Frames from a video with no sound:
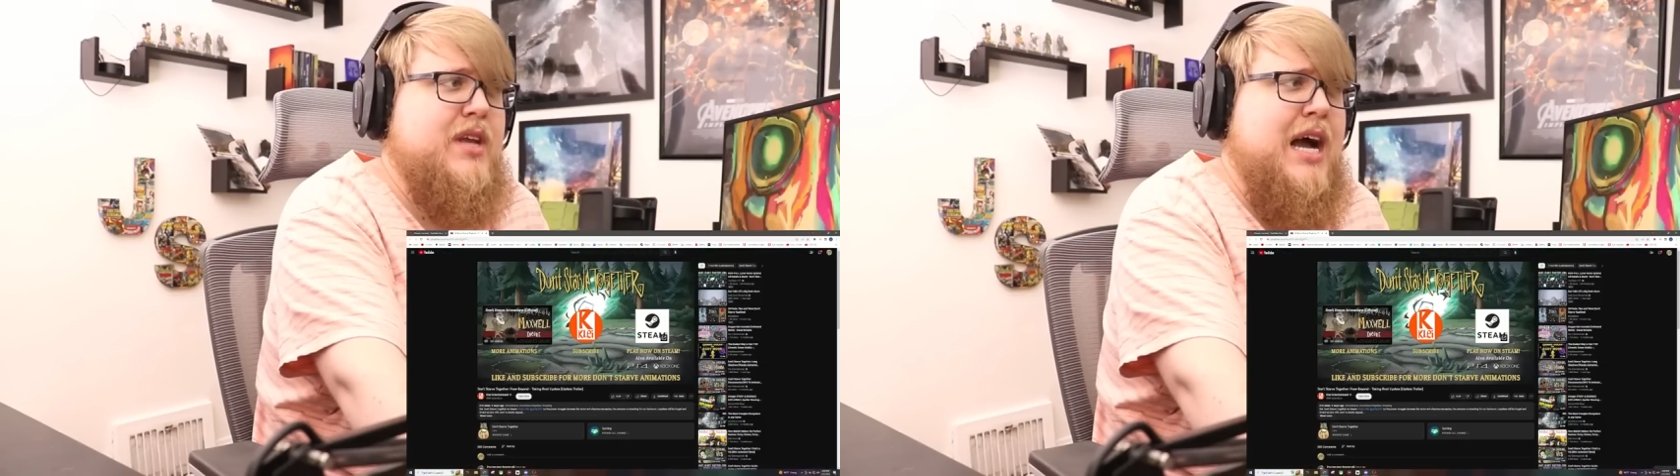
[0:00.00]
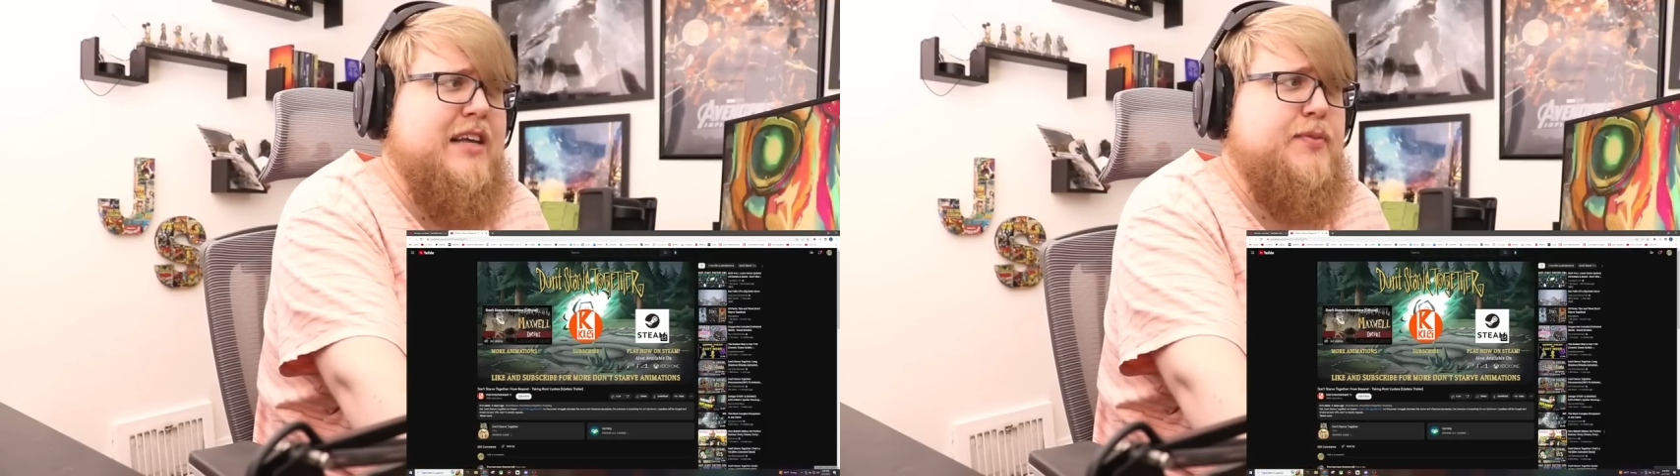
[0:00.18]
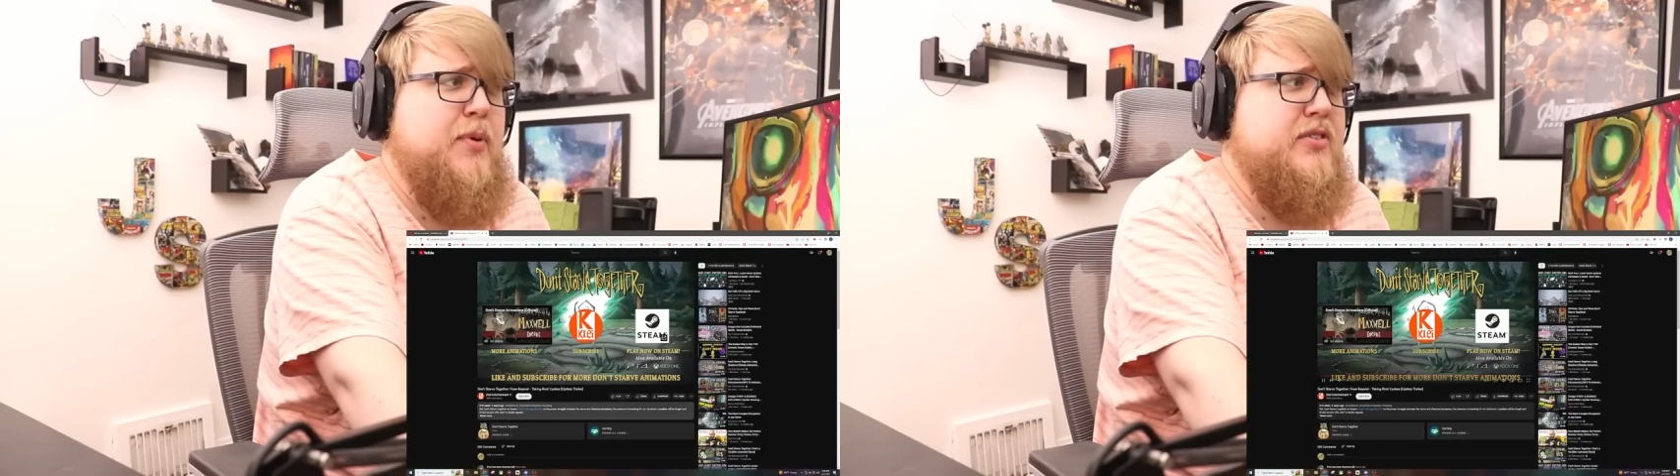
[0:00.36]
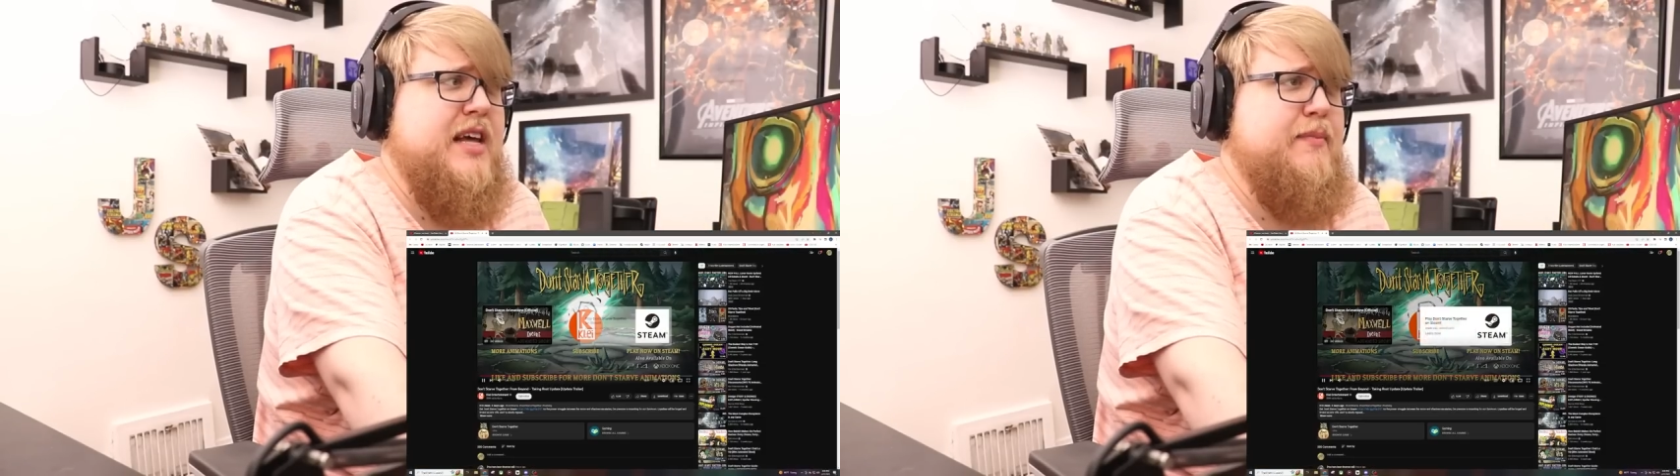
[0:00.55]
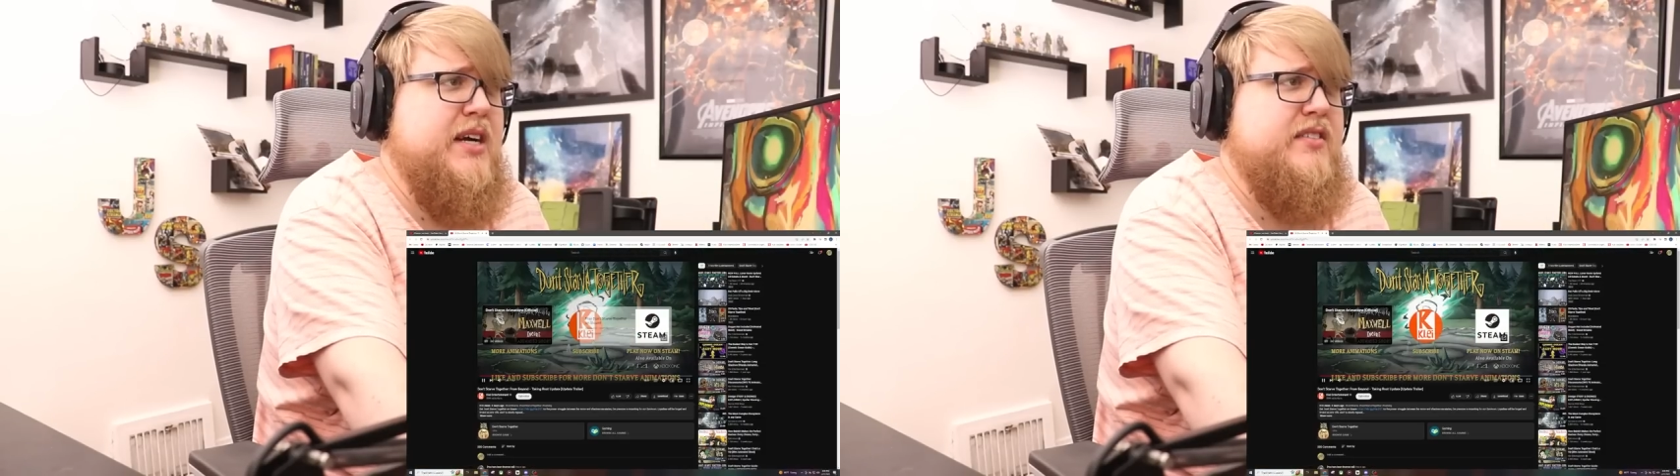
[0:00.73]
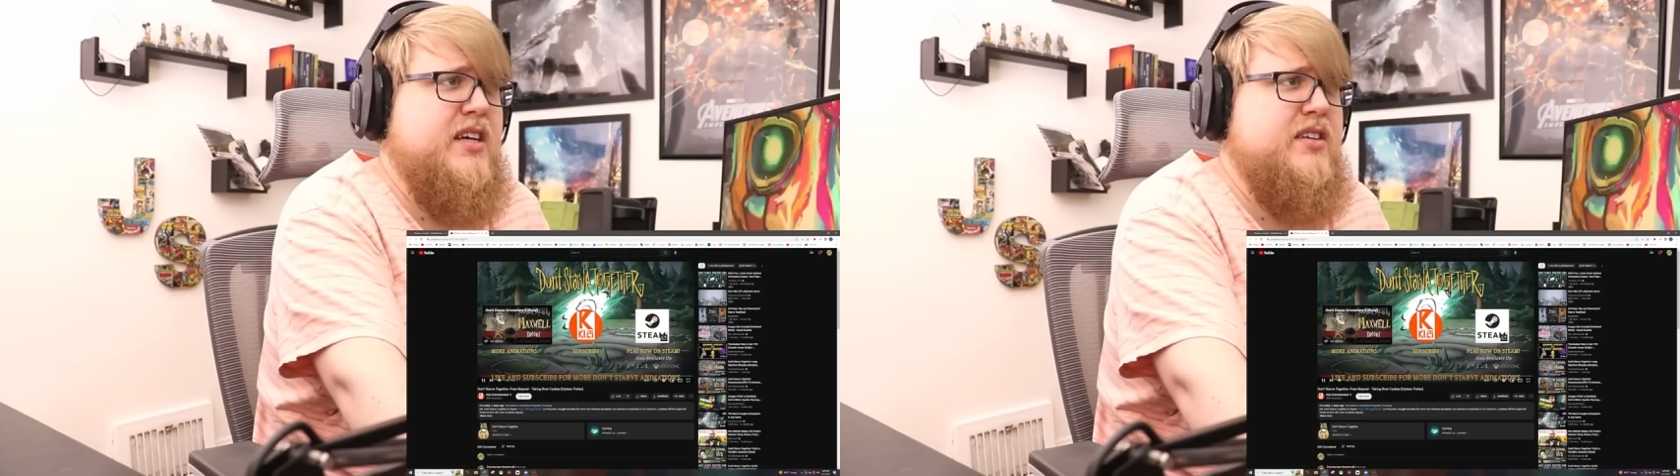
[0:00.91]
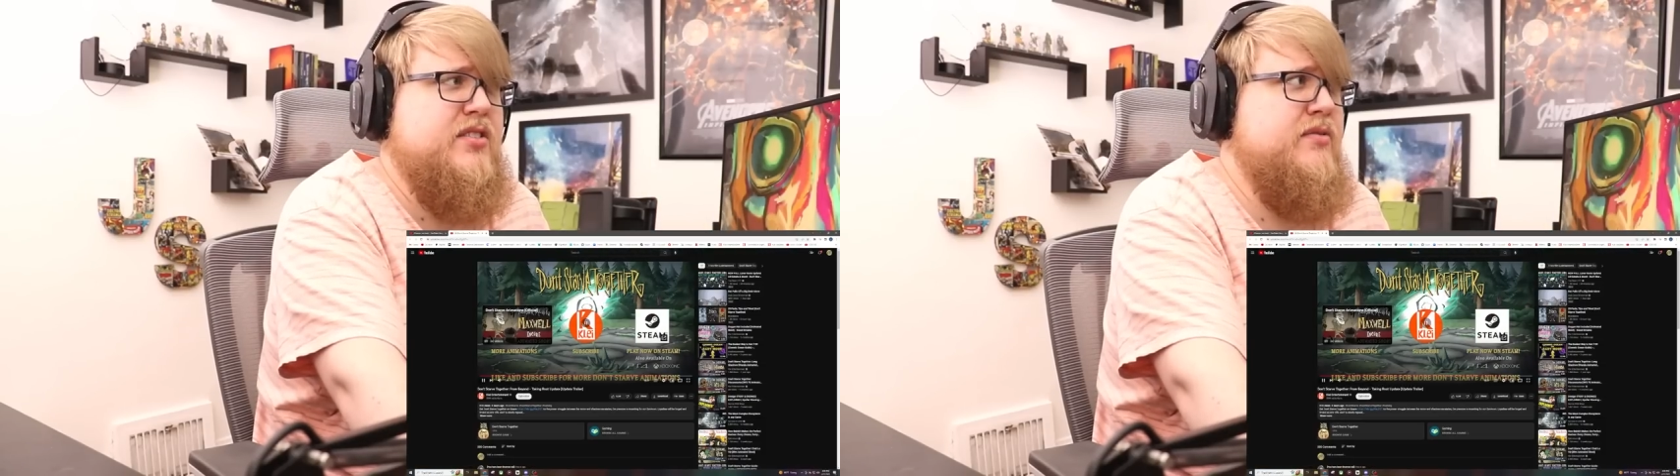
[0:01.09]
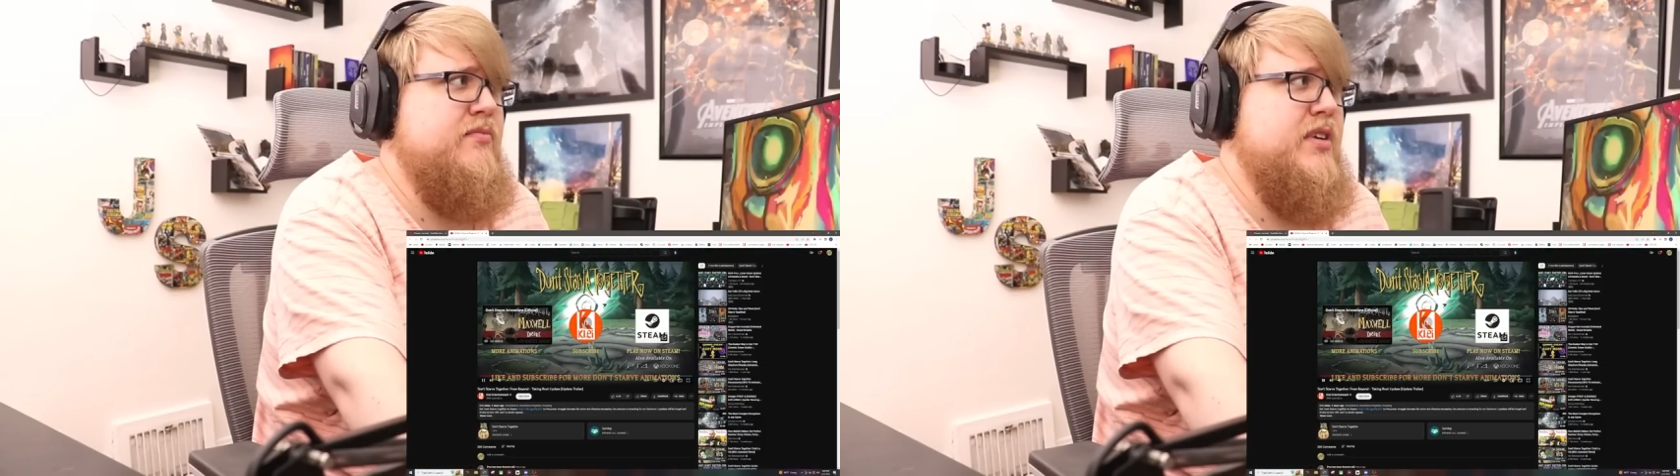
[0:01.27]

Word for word: I suppose that makes sense.